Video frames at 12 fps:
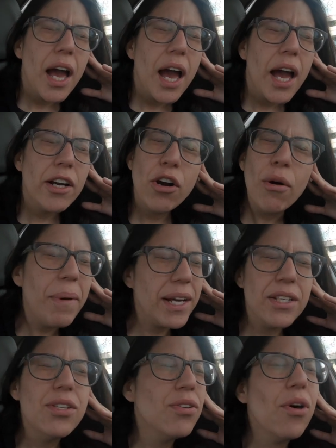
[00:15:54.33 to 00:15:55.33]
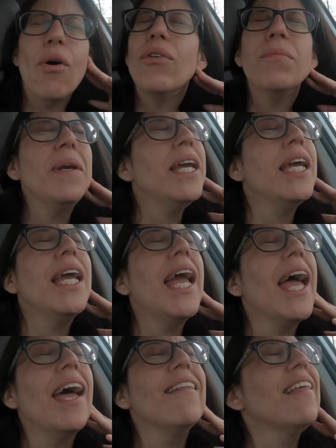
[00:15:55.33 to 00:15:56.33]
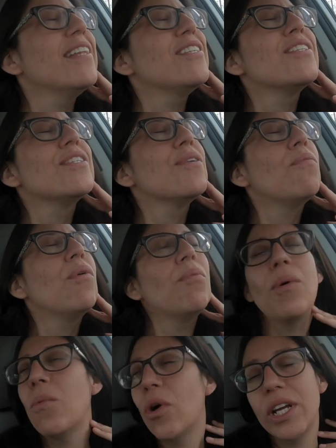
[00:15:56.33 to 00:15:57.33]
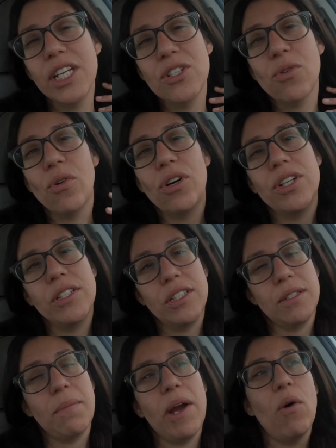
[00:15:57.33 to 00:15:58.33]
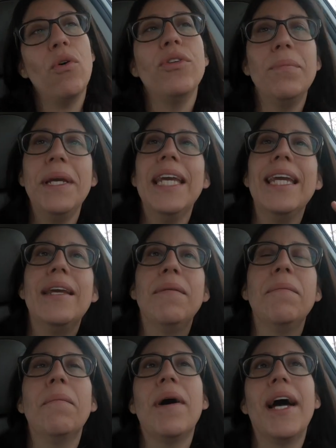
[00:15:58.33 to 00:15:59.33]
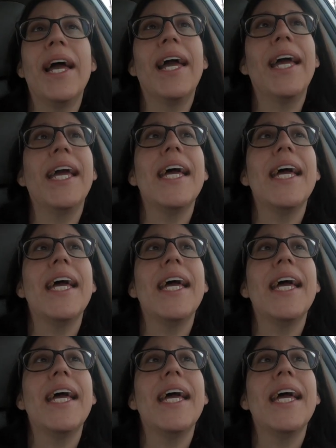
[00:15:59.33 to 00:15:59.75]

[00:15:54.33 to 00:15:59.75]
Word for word: I could go back to the old me and that's where we're working towards my old me, my